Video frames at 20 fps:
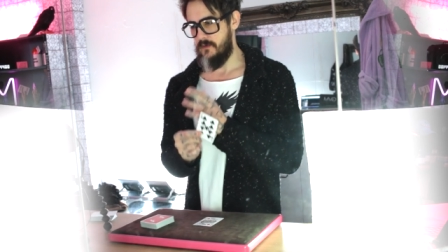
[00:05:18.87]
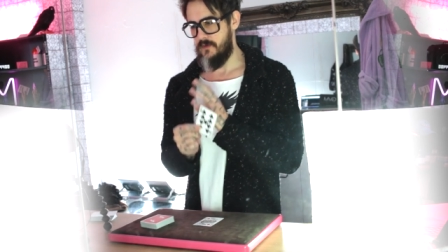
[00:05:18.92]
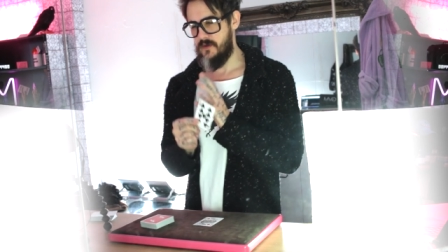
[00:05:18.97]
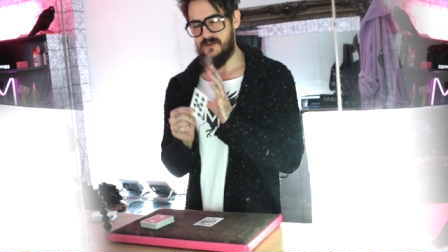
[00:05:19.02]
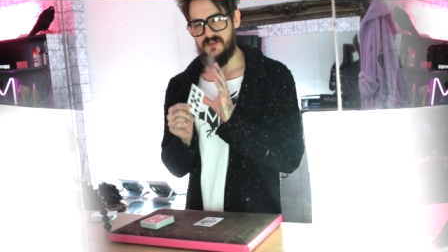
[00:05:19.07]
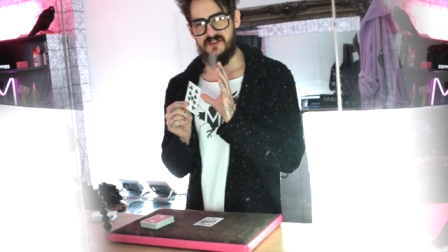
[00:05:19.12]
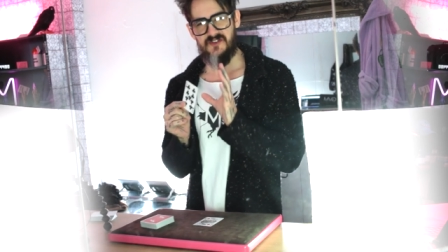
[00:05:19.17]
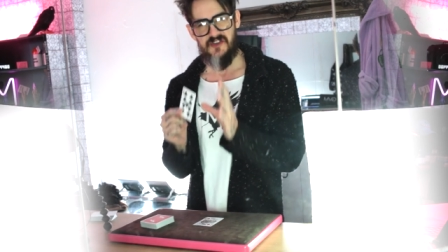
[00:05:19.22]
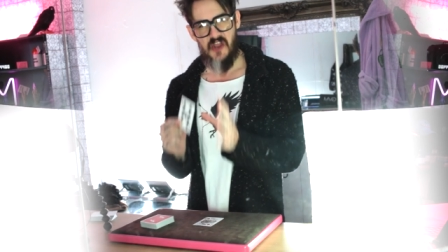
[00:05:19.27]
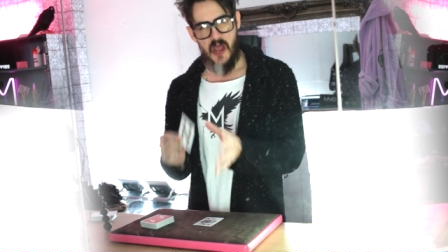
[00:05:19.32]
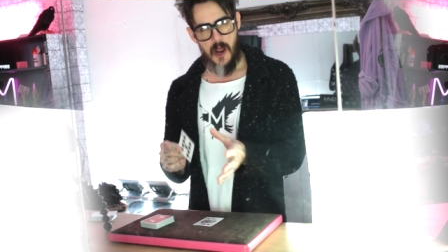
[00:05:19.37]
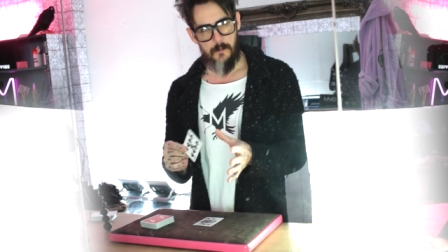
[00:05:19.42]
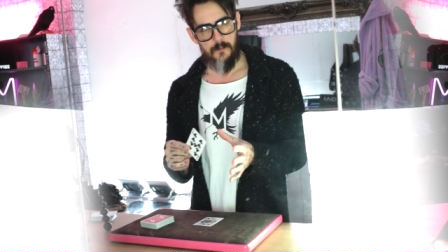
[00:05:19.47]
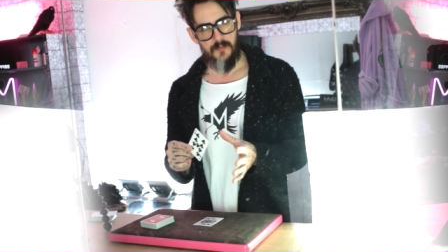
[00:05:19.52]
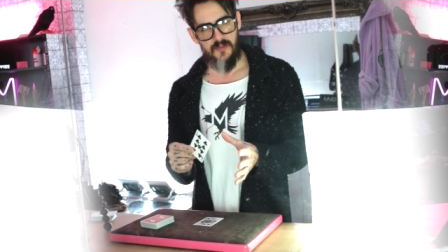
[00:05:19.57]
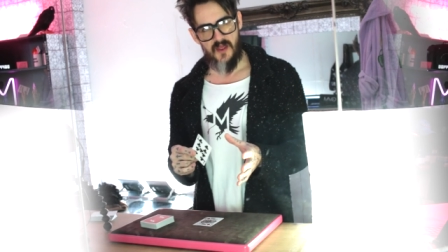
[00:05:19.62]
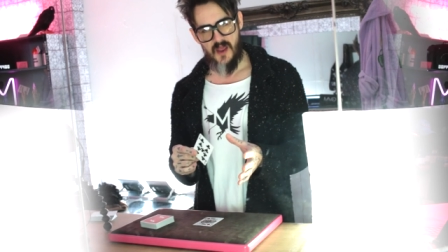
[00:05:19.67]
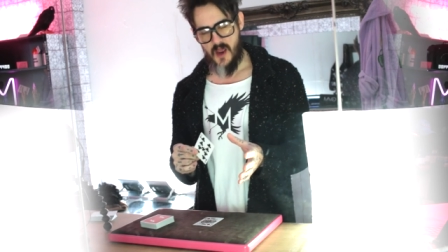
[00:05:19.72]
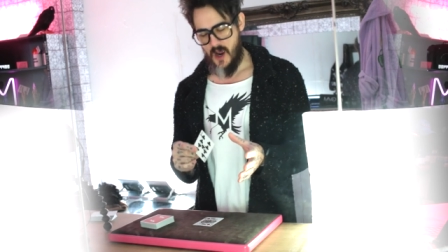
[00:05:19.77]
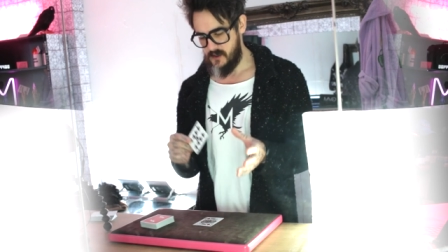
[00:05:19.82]
this
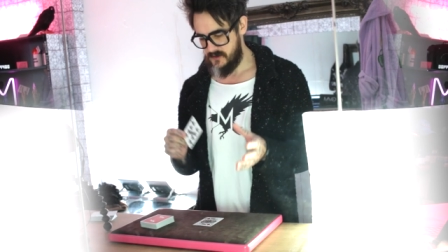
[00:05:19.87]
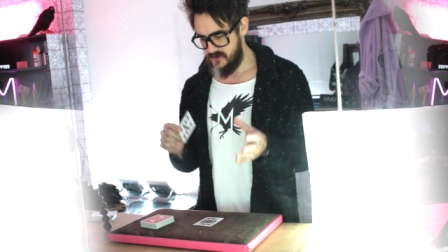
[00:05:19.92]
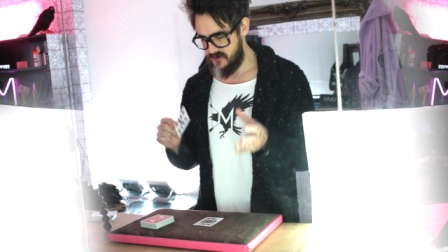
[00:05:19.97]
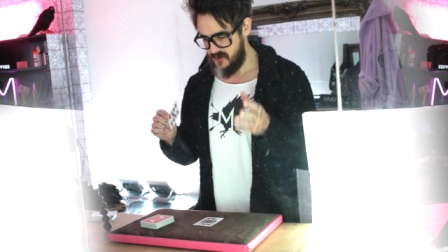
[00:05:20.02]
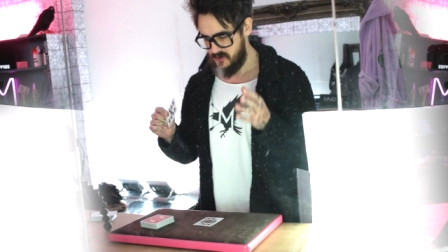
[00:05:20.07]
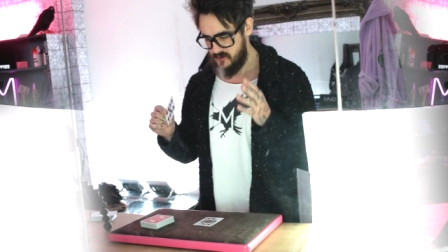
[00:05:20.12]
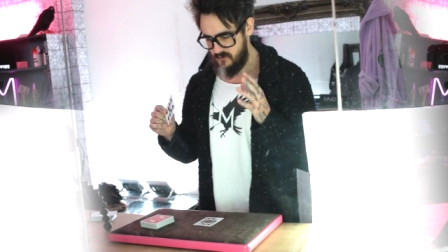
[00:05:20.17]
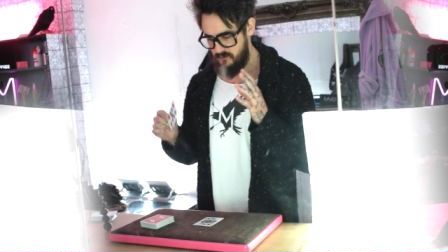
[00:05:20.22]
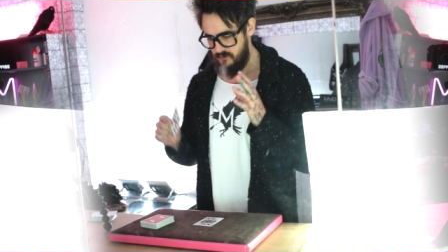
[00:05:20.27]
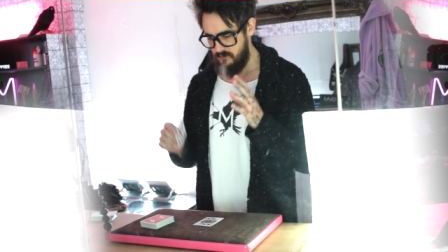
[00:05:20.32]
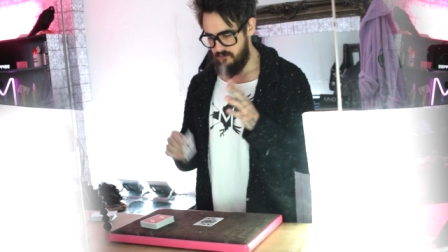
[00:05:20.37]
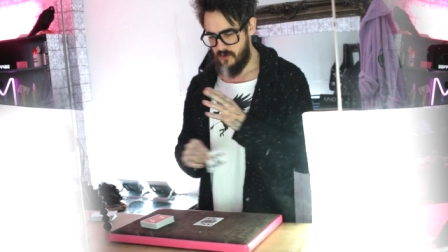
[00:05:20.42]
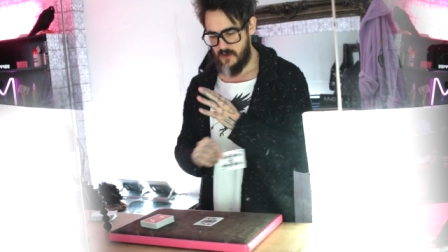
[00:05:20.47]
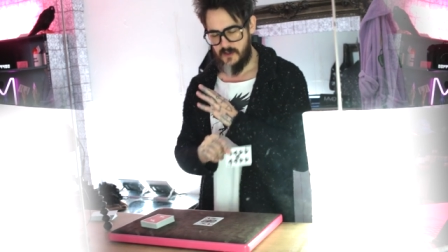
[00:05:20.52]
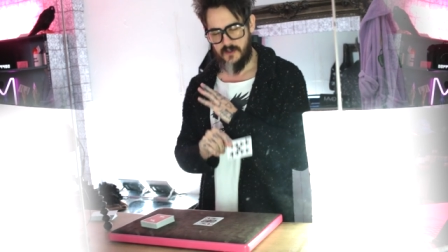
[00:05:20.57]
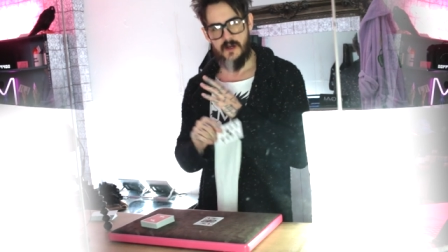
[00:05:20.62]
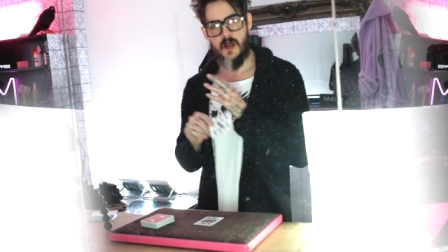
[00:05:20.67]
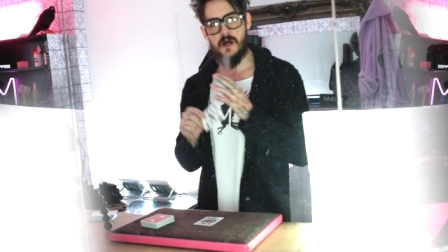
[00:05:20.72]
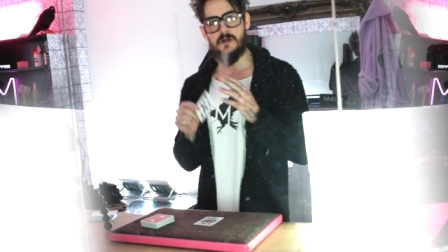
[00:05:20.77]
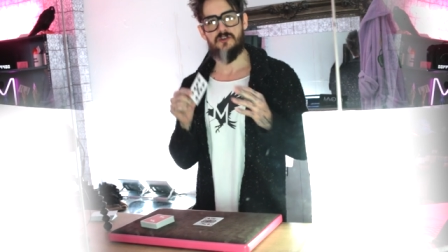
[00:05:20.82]
depth, it adds this
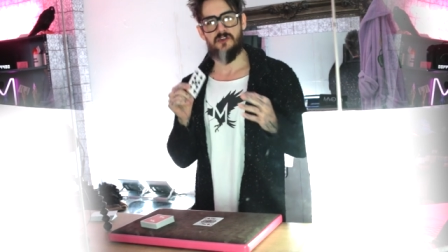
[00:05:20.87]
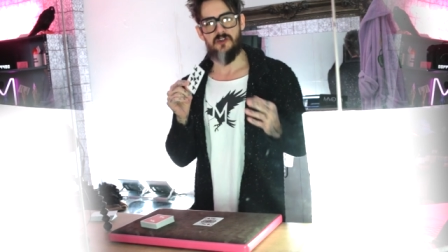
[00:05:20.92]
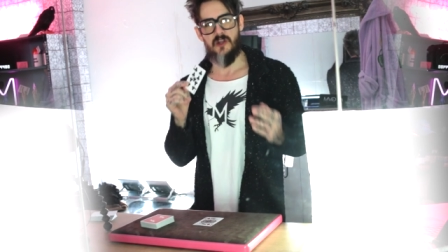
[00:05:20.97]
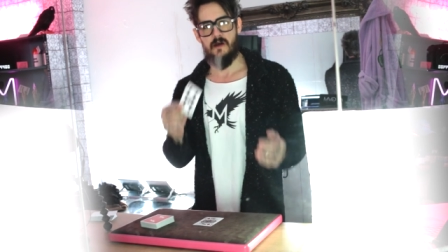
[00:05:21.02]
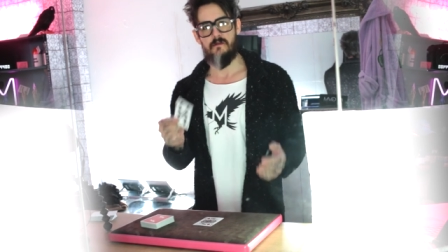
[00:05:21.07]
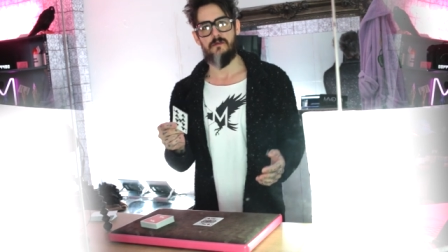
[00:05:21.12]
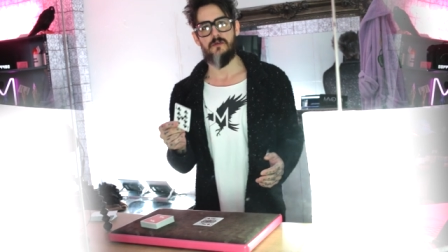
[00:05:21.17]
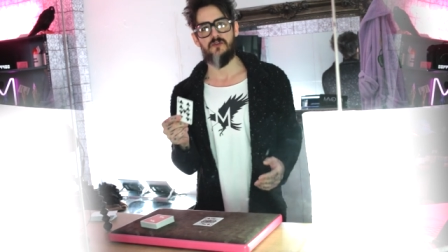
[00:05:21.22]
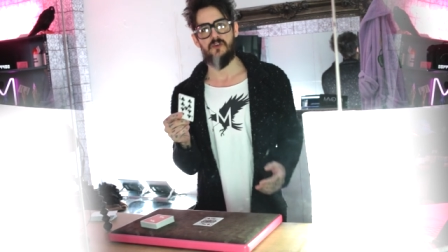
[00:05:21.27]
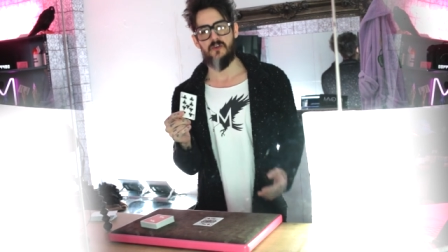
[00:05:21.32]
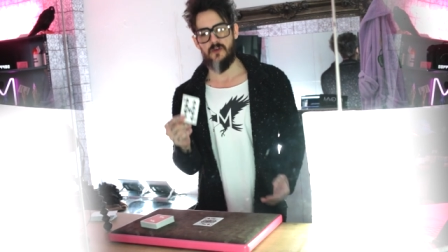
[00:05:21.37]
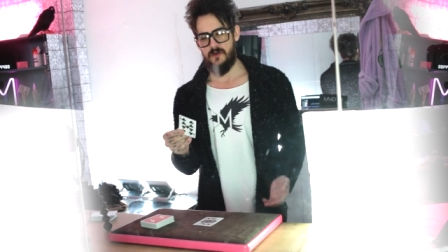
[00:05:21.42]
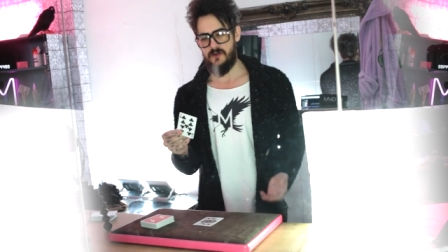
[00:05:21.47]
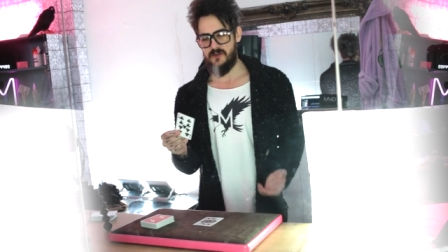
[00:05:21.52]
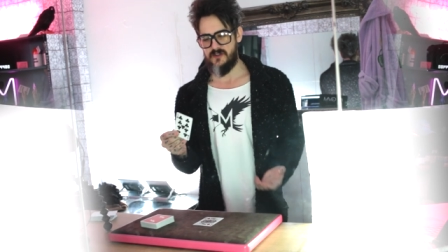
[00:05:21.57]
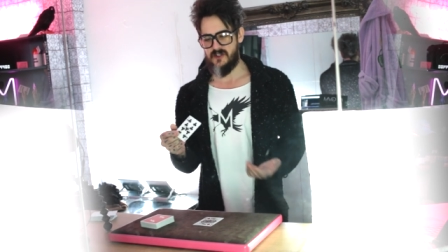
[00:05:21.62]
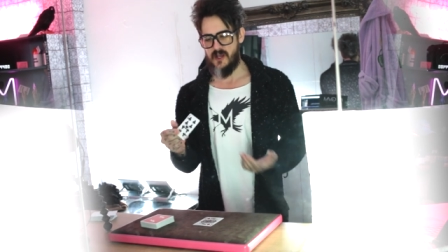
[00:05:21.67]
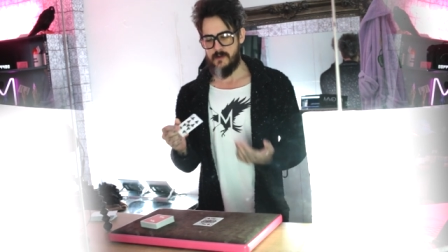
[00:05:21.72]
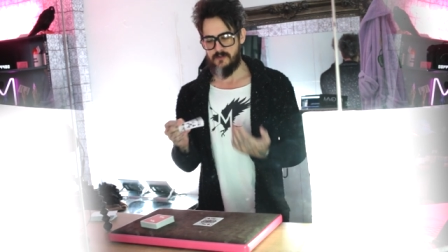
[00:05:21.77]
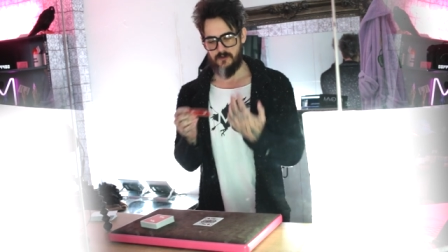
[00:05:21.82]
really nice level to the
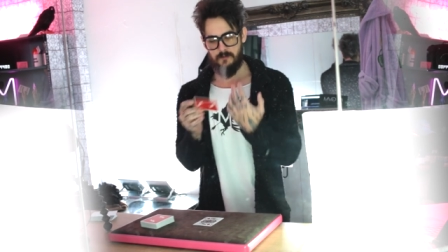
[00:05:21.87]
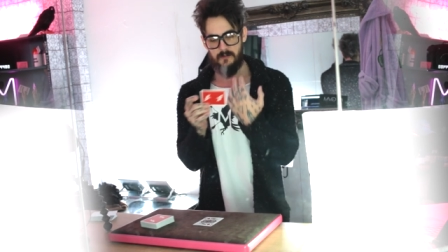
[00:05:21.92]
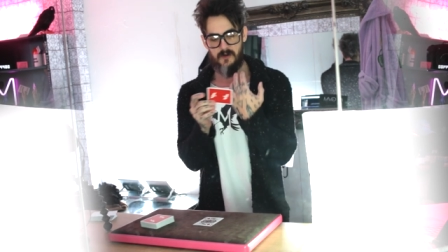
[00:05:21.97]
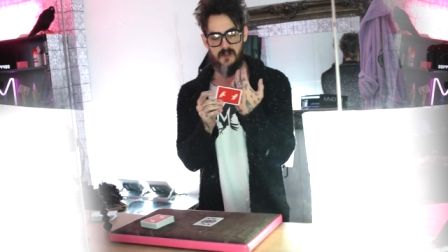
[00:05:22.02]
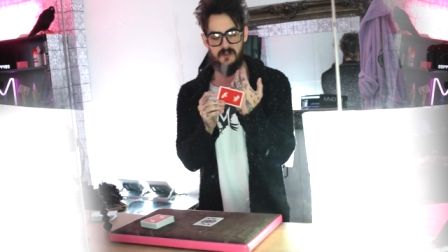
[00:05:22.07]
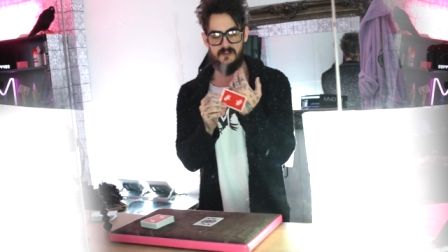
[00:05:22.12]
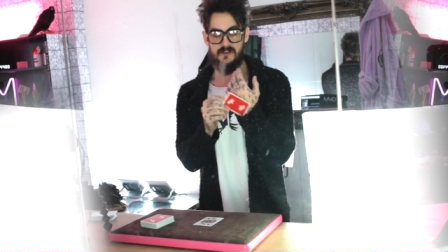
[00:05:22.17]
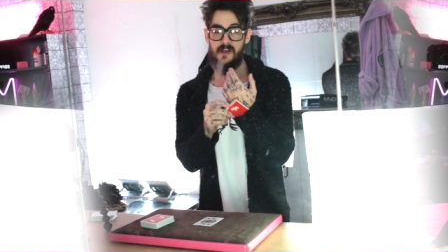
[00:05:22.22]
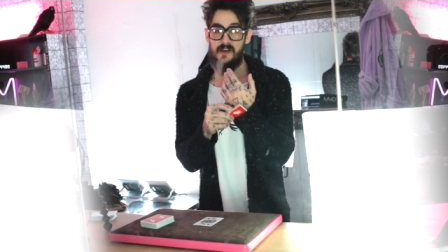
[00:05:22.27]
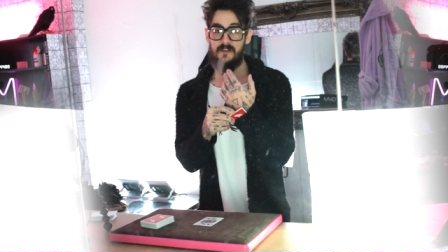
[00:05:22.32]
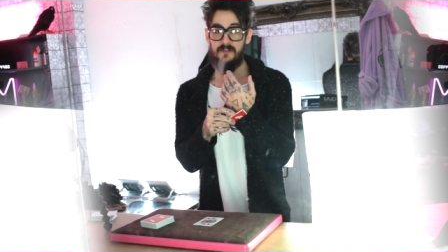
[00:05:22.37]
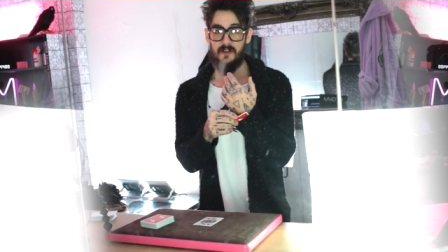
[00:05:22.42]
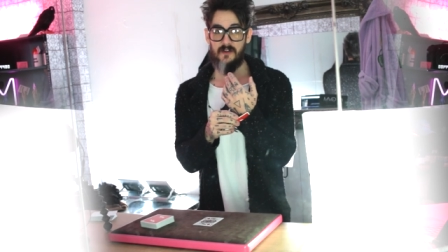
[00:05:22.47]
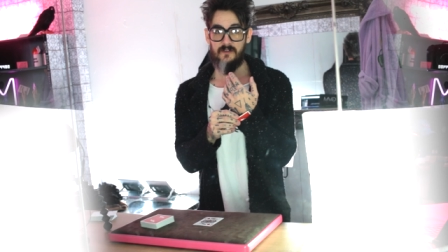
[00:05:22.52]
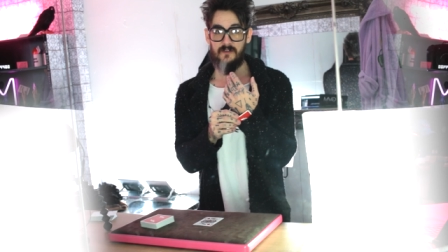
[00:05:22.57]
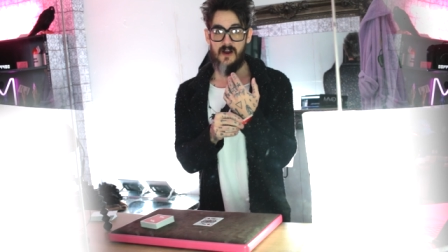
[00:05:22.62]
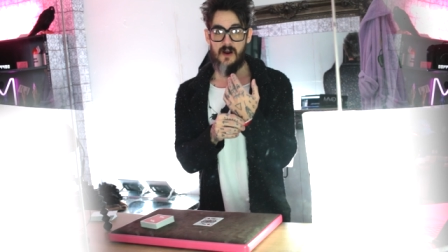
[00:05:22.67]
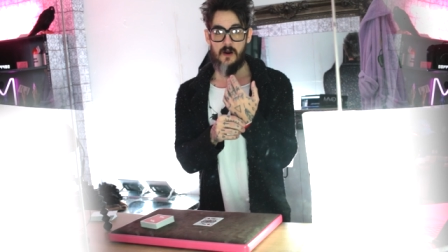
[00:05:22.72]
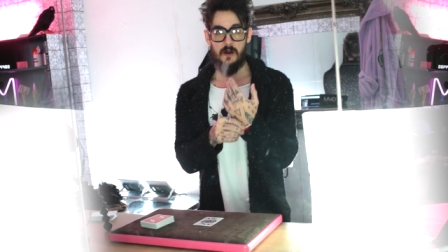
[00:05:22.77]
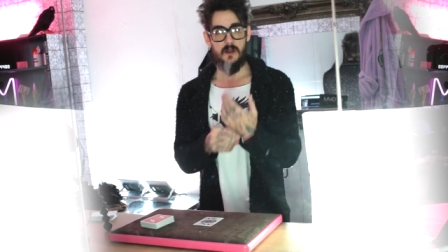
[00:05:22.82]
deception because they
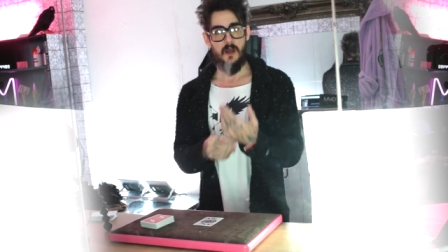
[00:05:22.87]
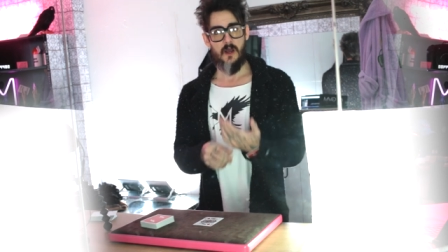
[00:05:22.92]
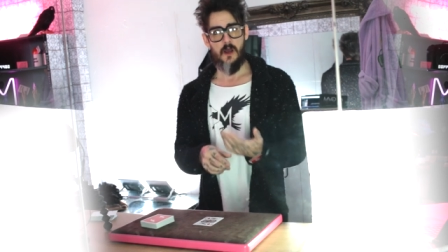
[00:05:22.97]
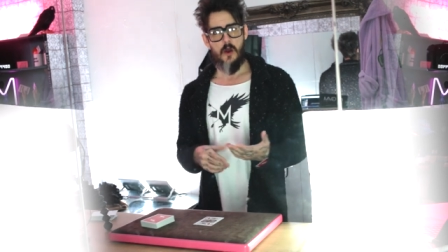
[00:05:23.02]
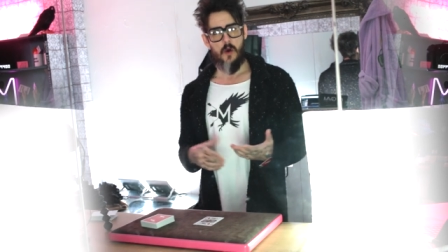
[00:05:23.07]
think that,